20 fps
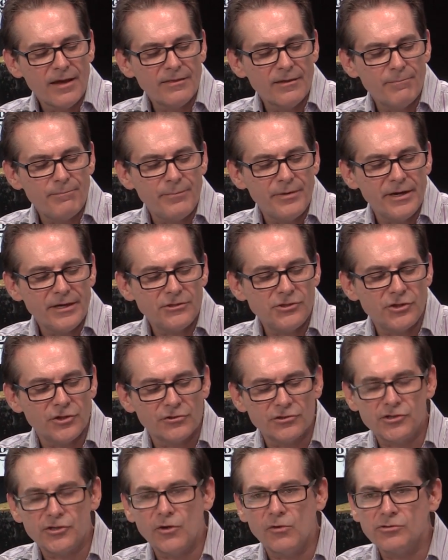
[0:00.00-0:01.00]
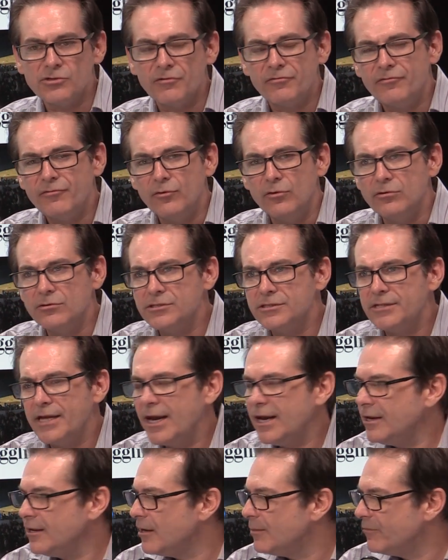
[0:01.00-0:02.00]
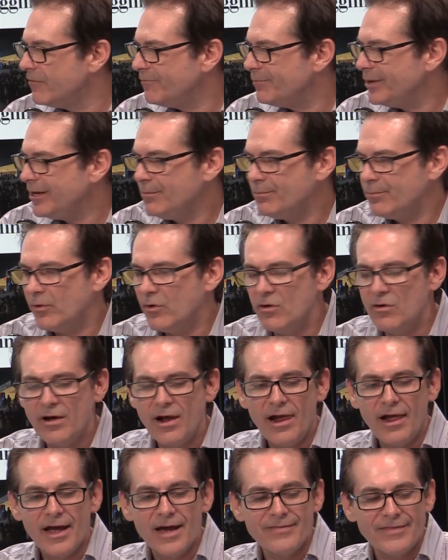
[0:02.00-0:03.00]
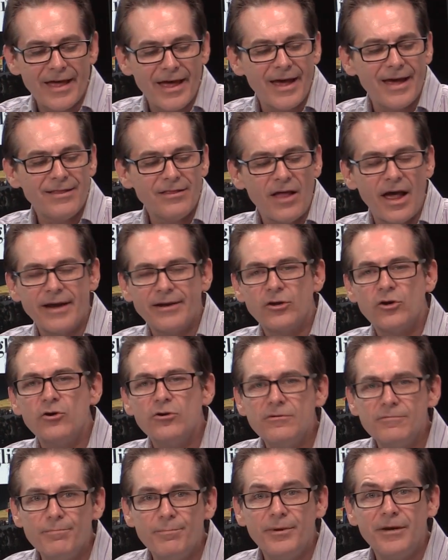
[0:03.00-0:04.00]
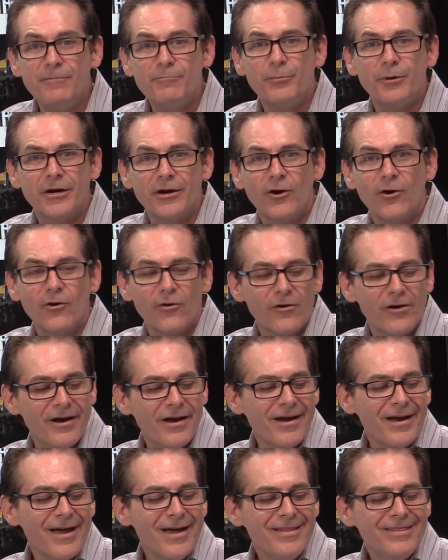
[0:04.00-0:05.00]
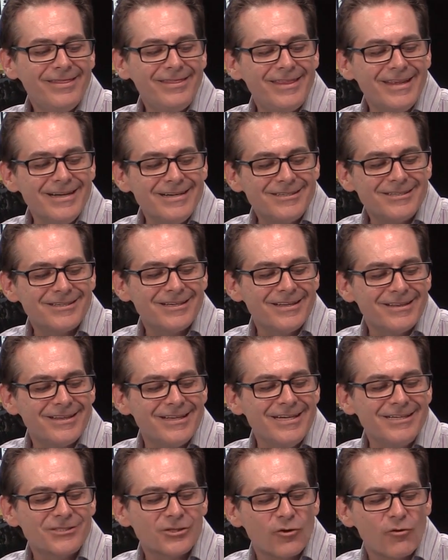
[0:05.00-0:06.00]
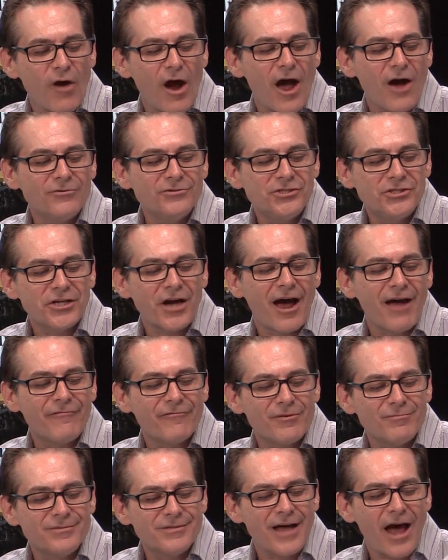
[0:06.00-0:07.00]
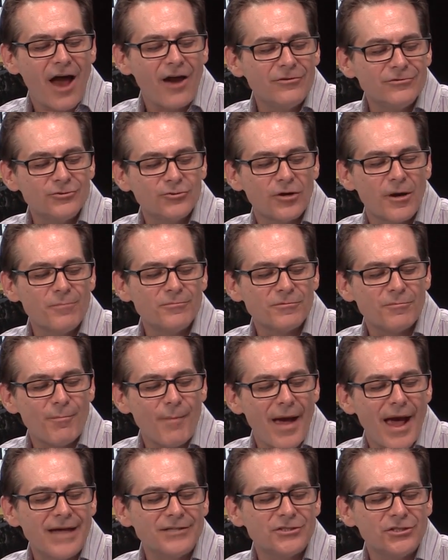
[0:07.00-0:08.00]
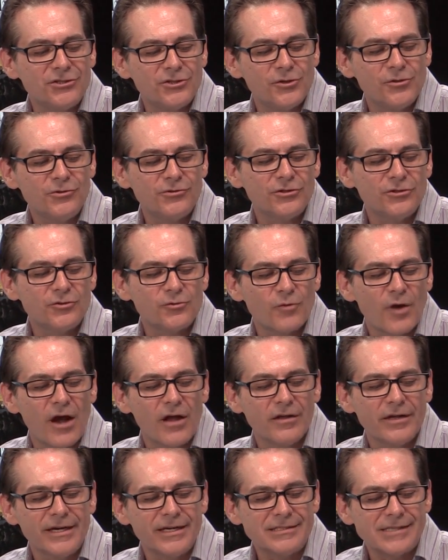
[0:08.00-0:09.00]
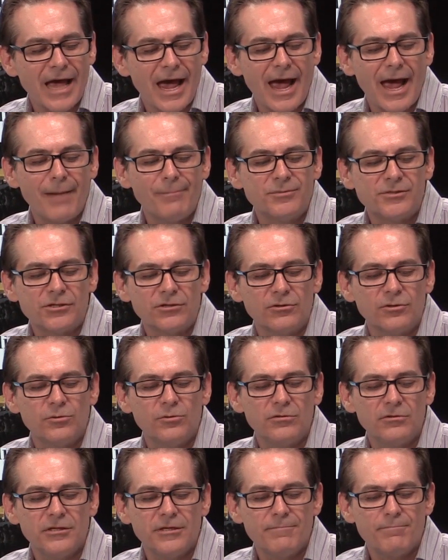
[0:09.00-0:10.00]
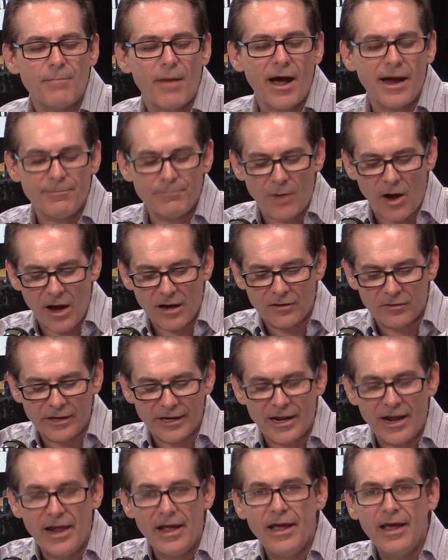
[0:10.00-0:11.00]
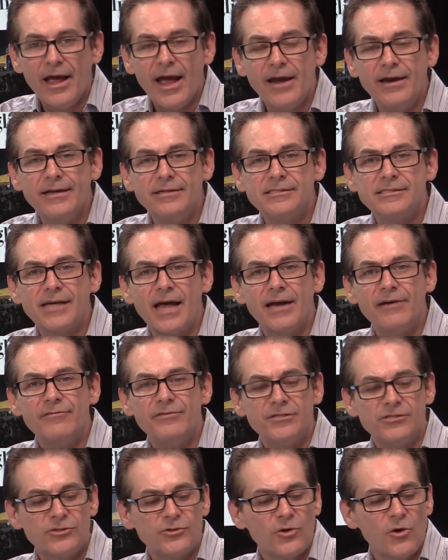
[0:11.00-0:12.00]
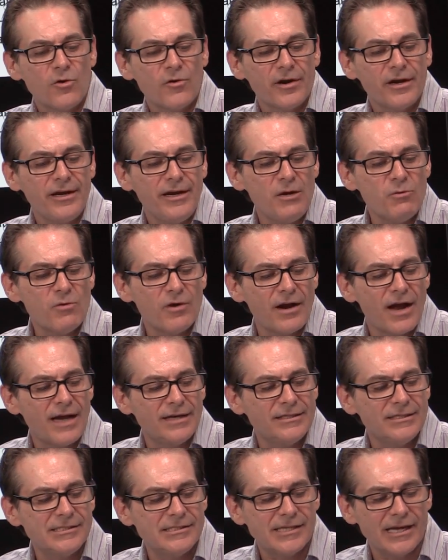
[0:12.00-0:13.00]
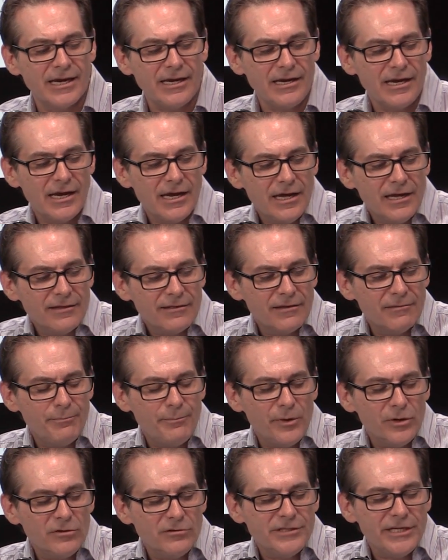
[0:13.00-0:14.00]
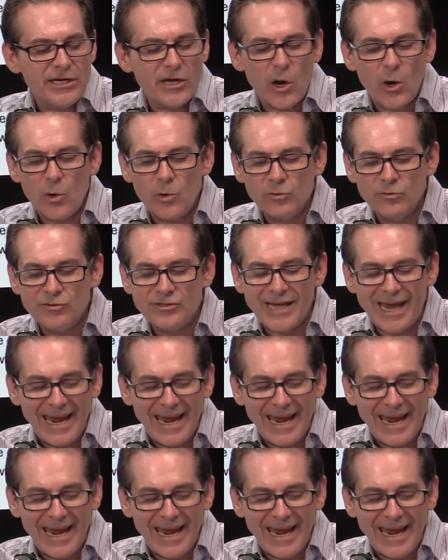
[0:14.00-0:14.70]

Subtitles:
And the picture shows a full stadium of people, and the headline couldn't be bigger. This crowd shot from Donald Trump's Massachusetts rally is absolutely mind-boggling. And inside of his story, he went on to say, "The building holds